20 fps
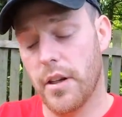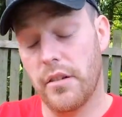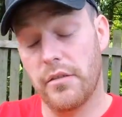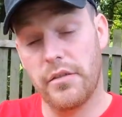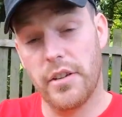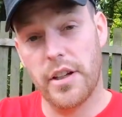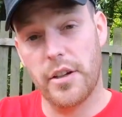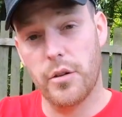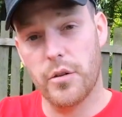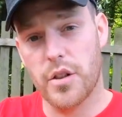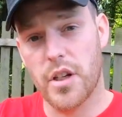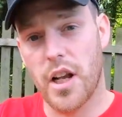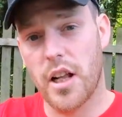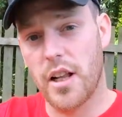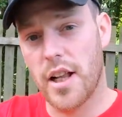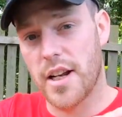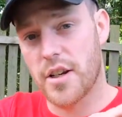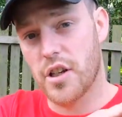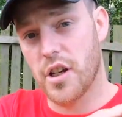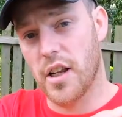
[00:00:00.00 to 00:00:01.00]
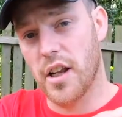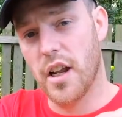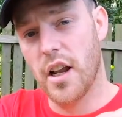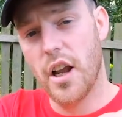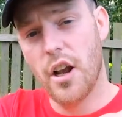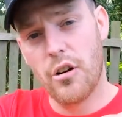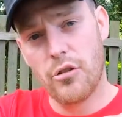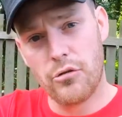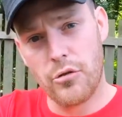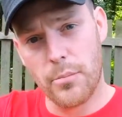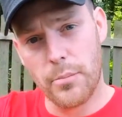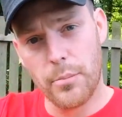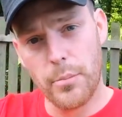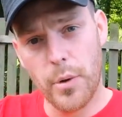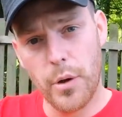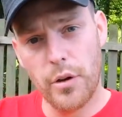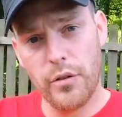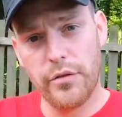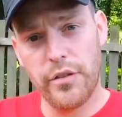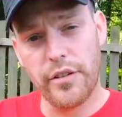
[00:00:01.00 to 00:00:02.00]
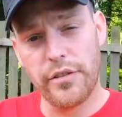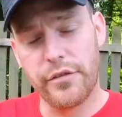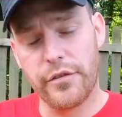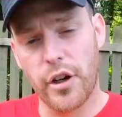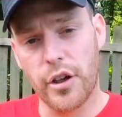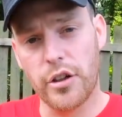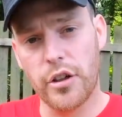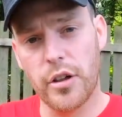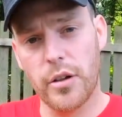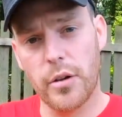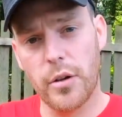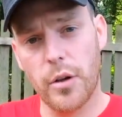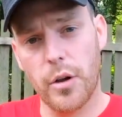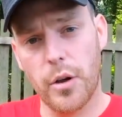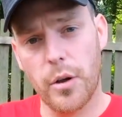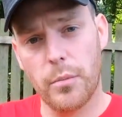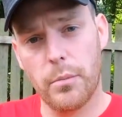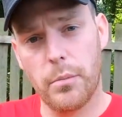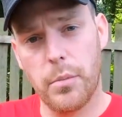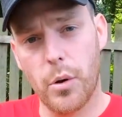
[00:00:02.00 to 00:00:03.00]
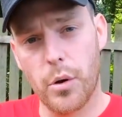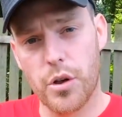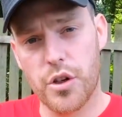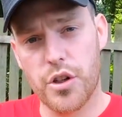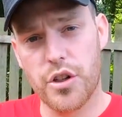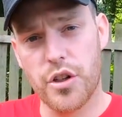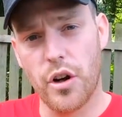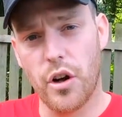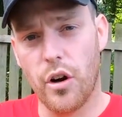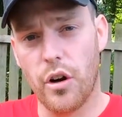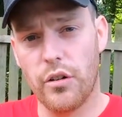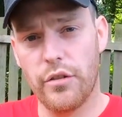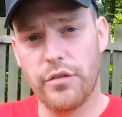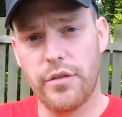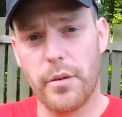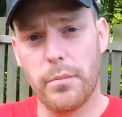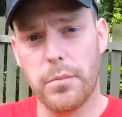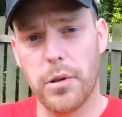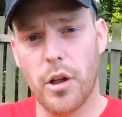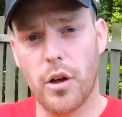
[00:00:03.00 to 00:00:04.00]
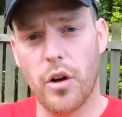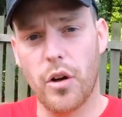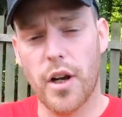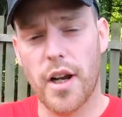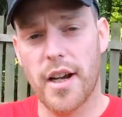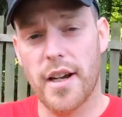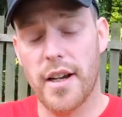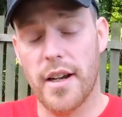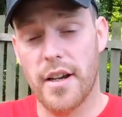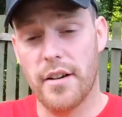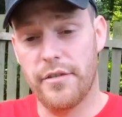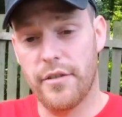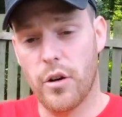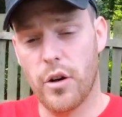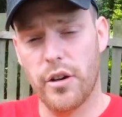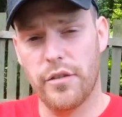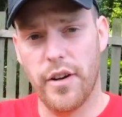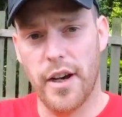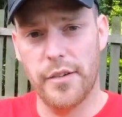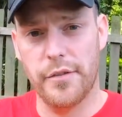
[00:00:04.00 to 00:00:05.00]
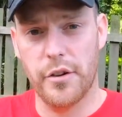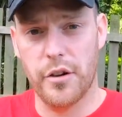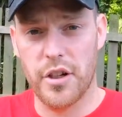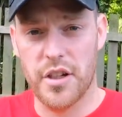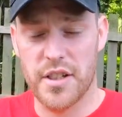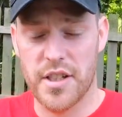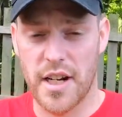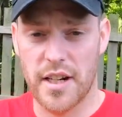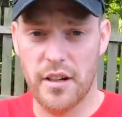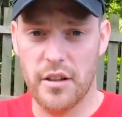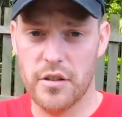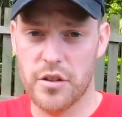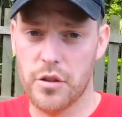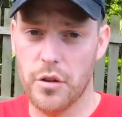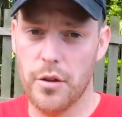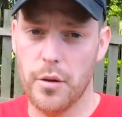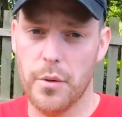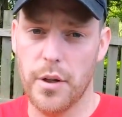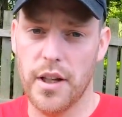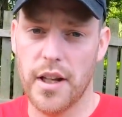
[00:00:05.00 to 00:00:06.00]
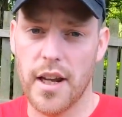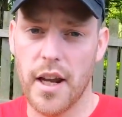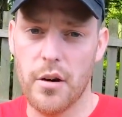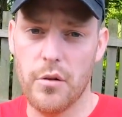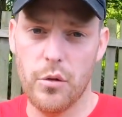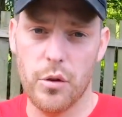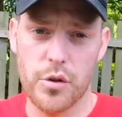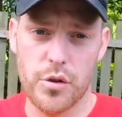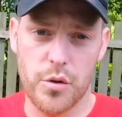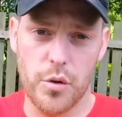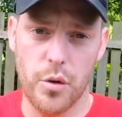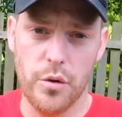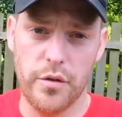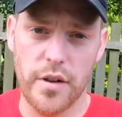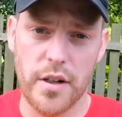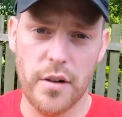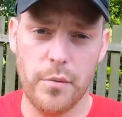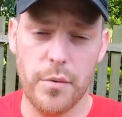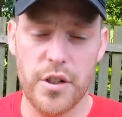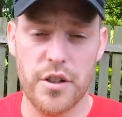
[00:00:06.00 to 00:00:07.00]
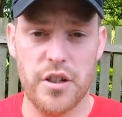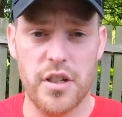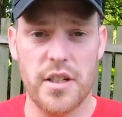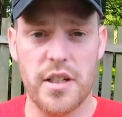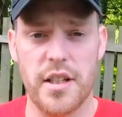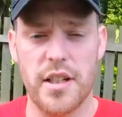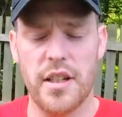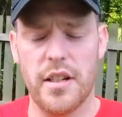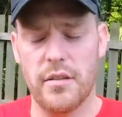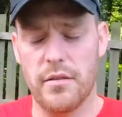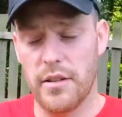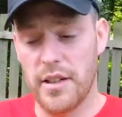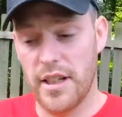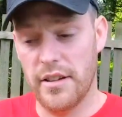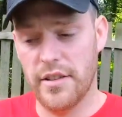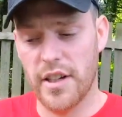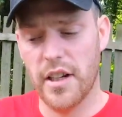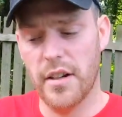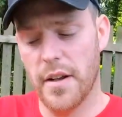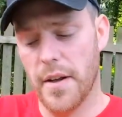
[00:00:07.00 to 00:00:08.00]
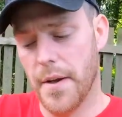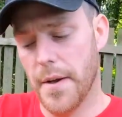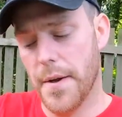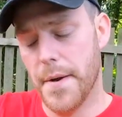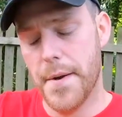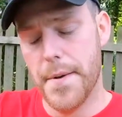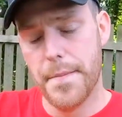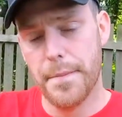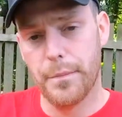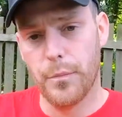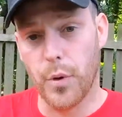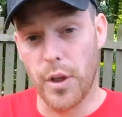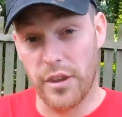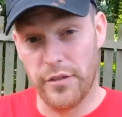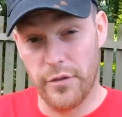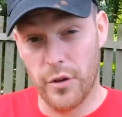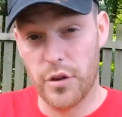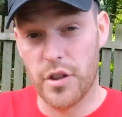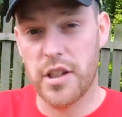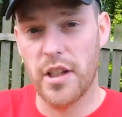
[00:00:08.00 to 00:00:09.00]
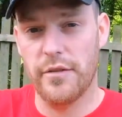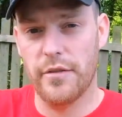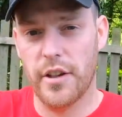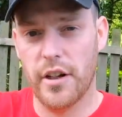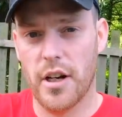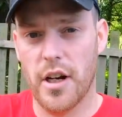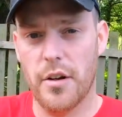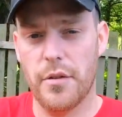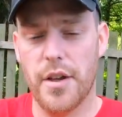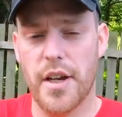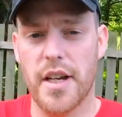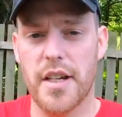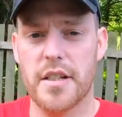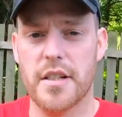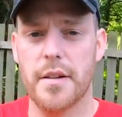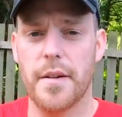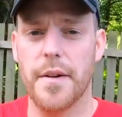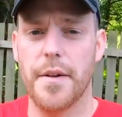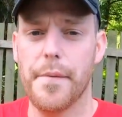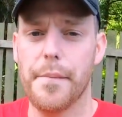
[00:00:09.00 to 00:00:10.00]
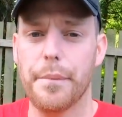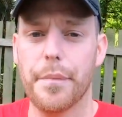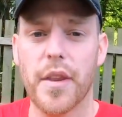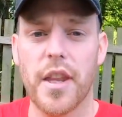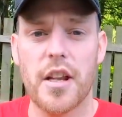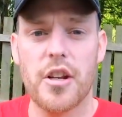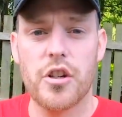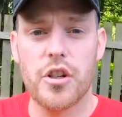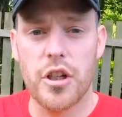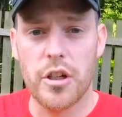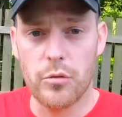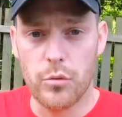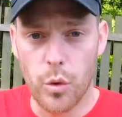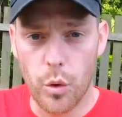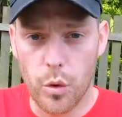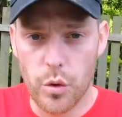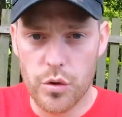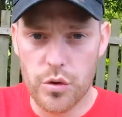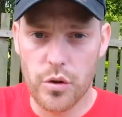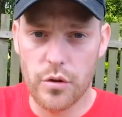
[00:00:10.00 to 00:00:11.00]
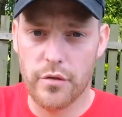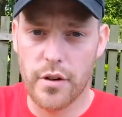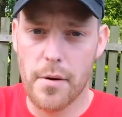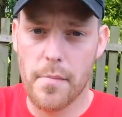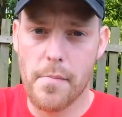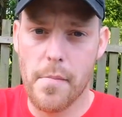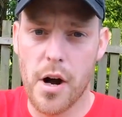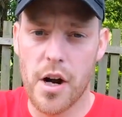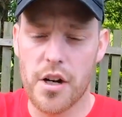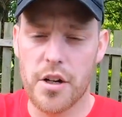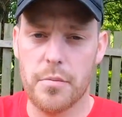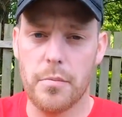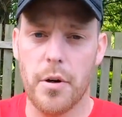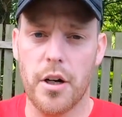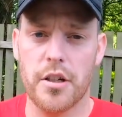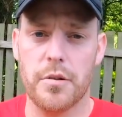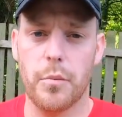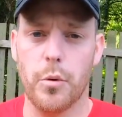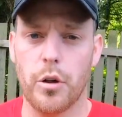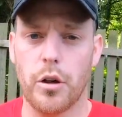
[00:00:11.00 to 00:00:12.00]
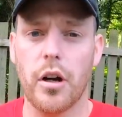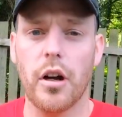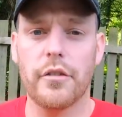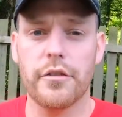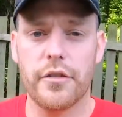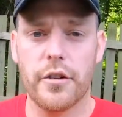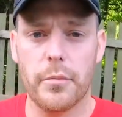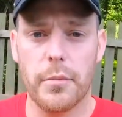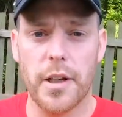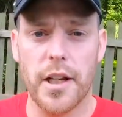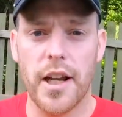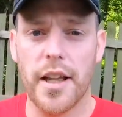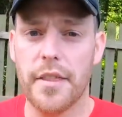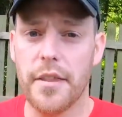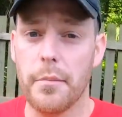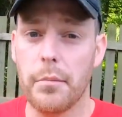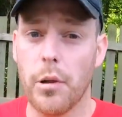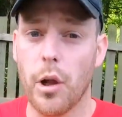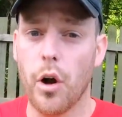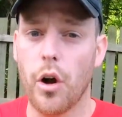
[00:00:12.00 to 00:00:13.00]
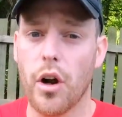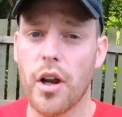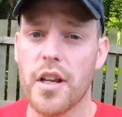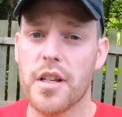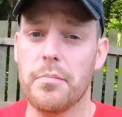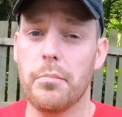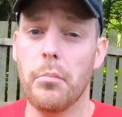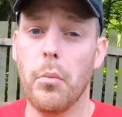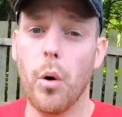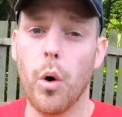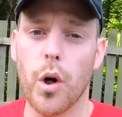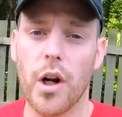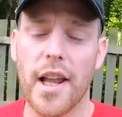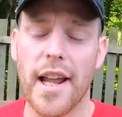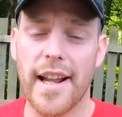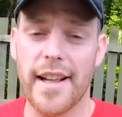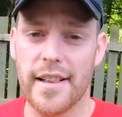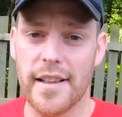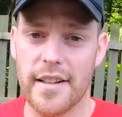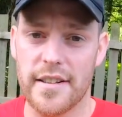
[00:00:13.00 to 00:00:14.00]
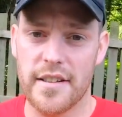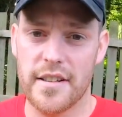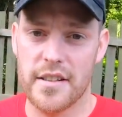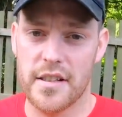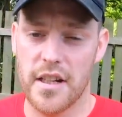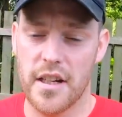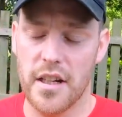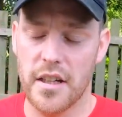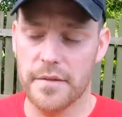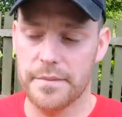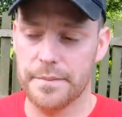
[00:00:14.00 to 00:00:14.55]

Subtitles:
videos, I'll actually remove the front portion of the block at a 45 degrees angle, so that when the cow rolls over, when she's leaving, when the foot's leaving the ground, that is, she rolls over much more comfortably and the block is more likely to stay.